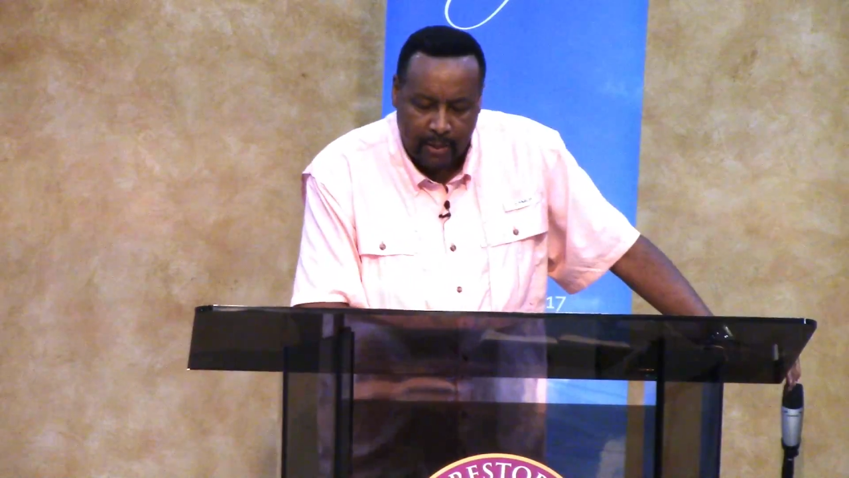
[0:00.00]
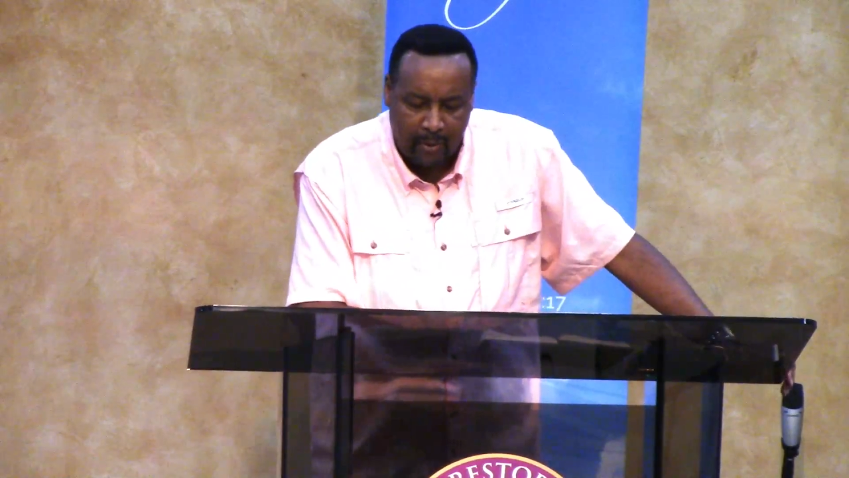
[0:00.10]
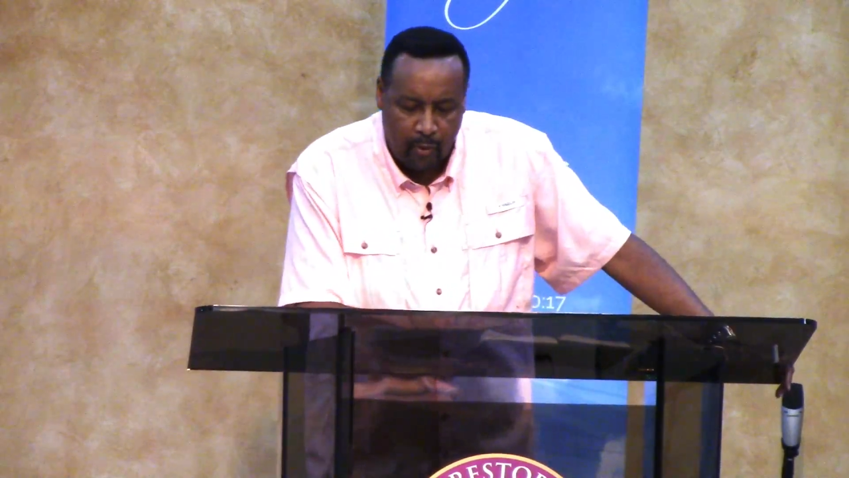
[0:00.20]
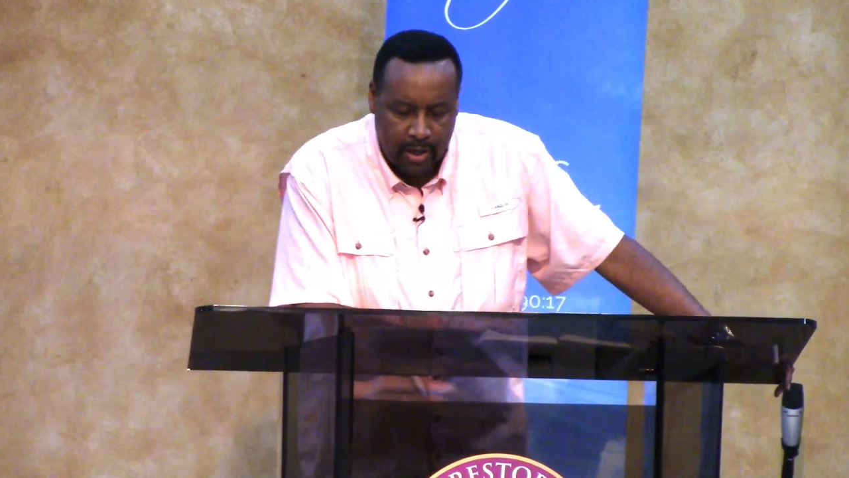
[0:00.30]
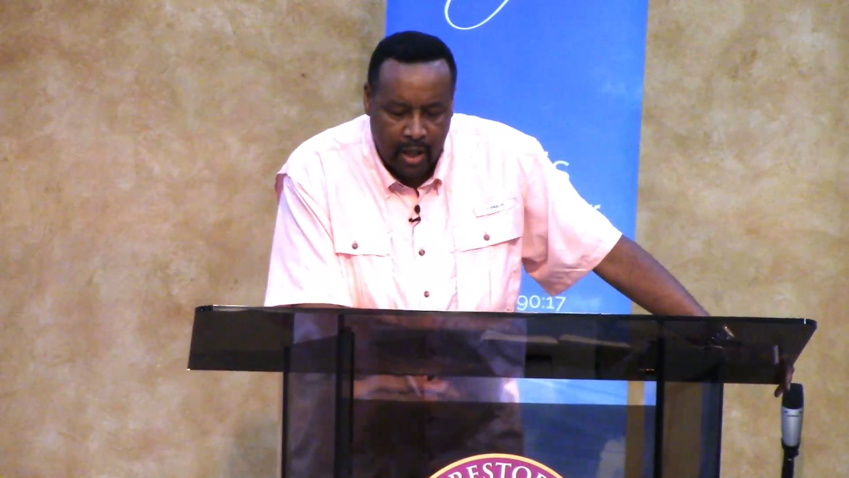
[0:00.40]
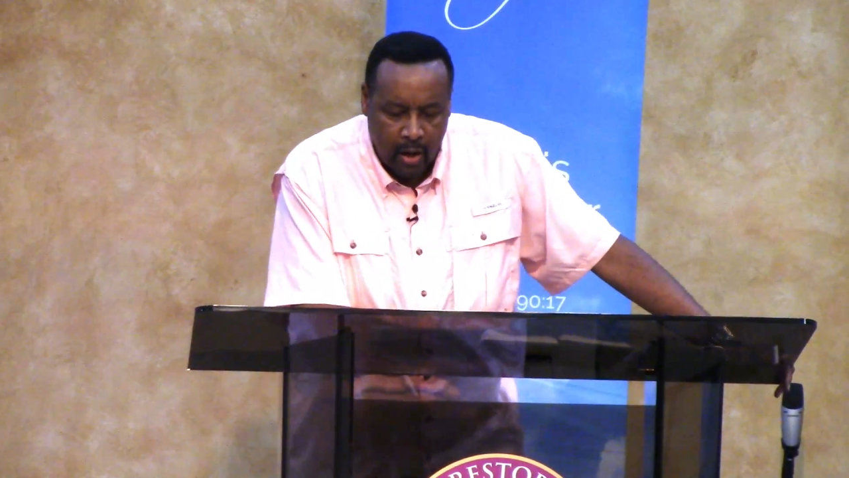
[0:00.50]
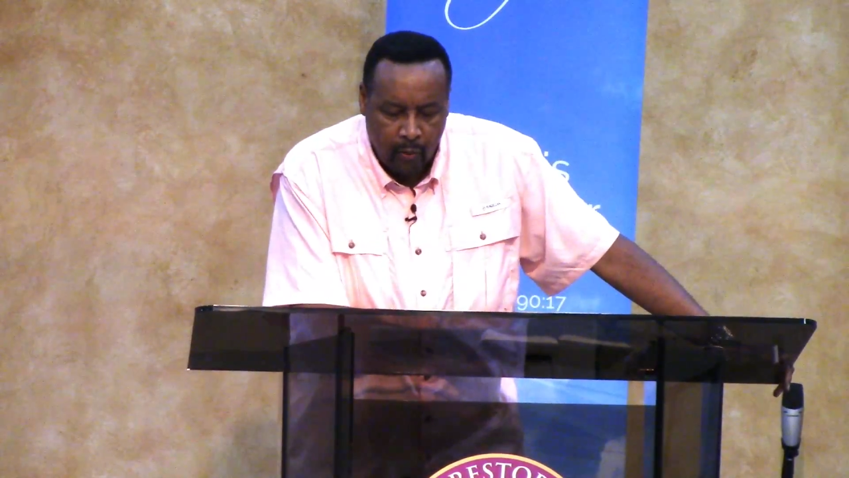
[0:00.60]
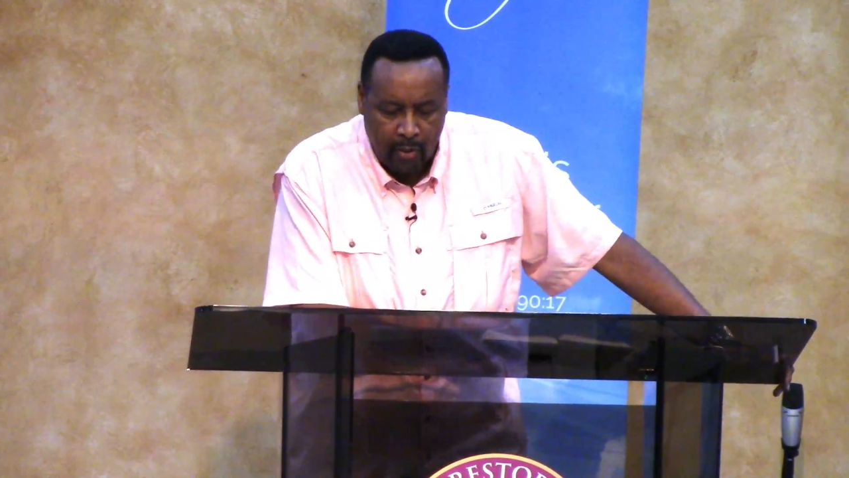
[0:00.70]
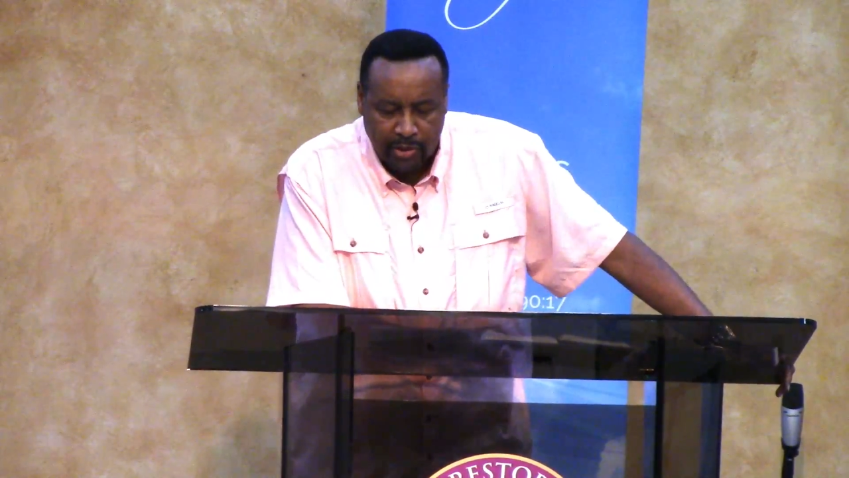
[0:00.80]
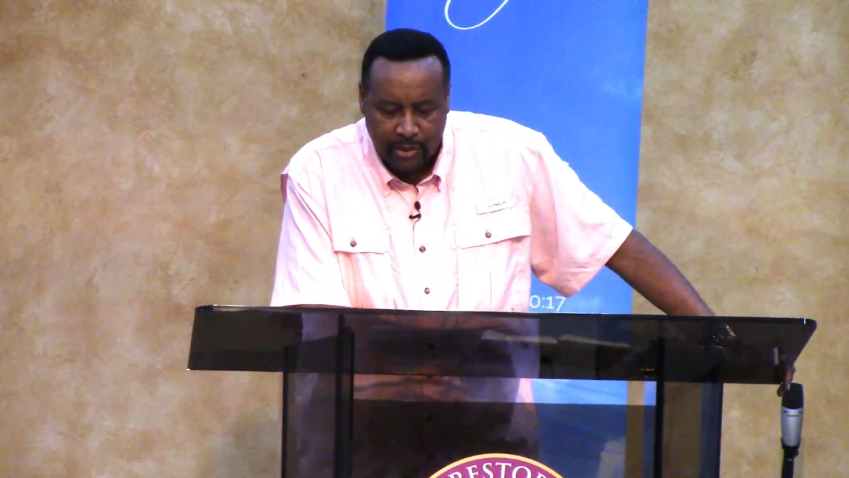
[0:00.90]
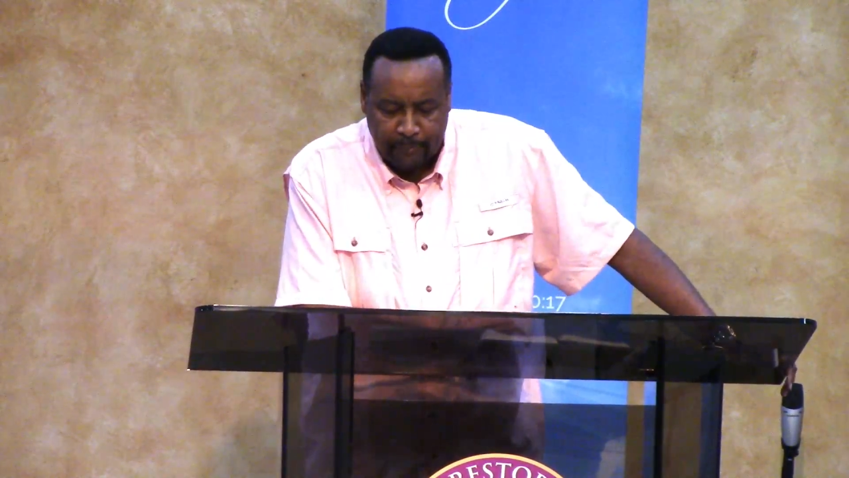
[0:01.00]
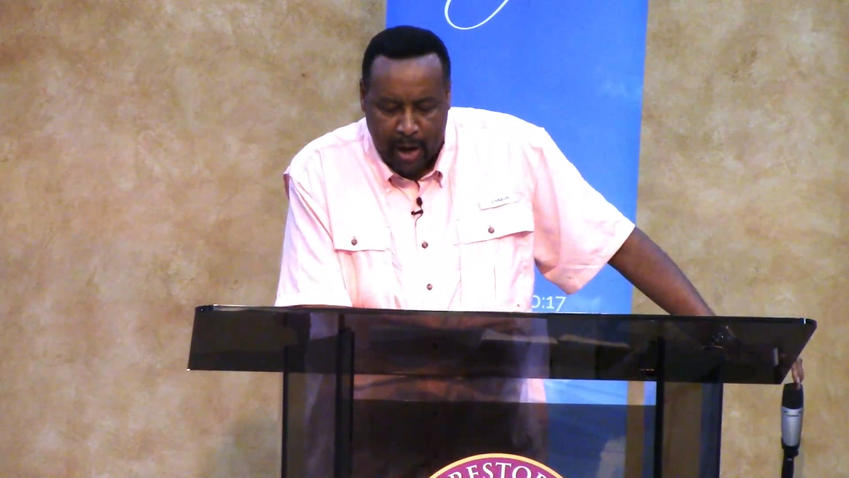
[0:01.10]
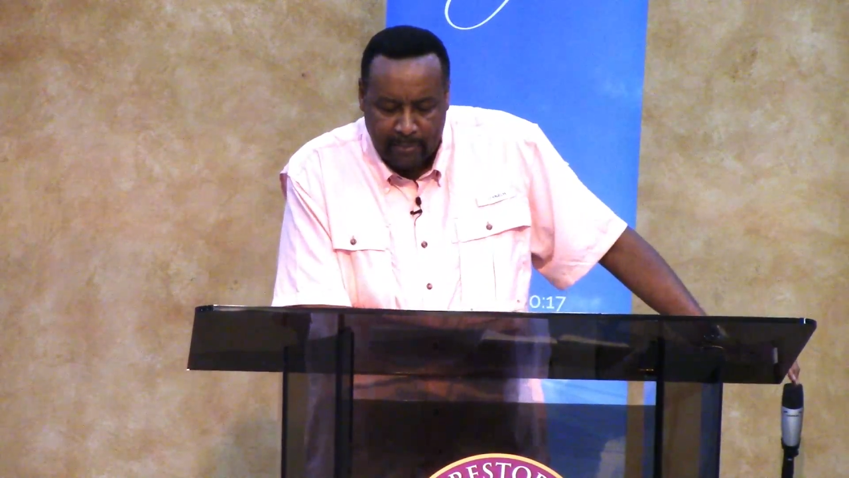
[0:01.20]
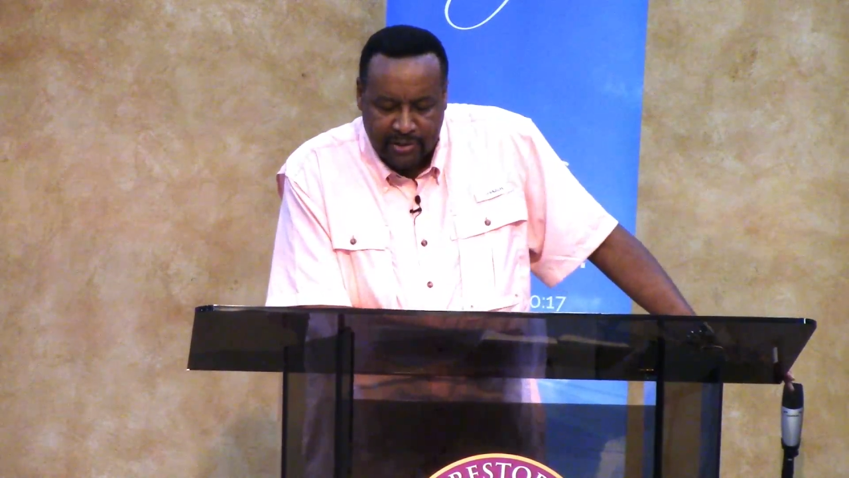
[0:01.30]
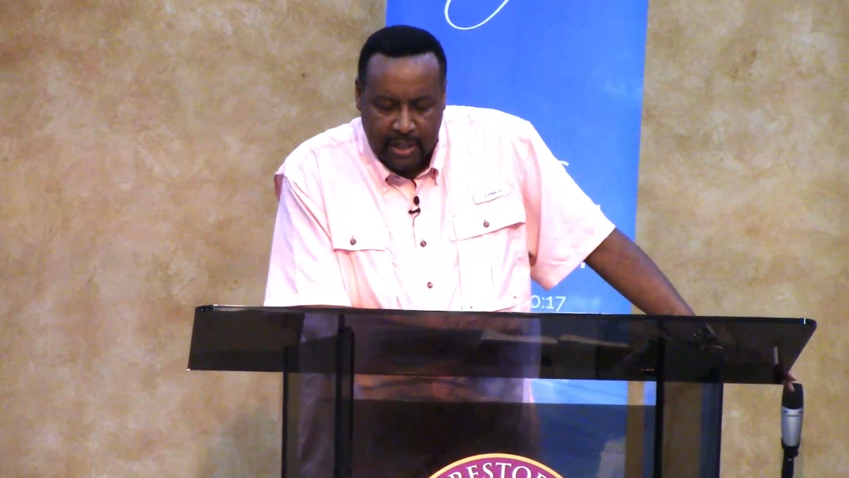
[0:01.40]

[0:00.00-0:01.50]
Number one, what was the promise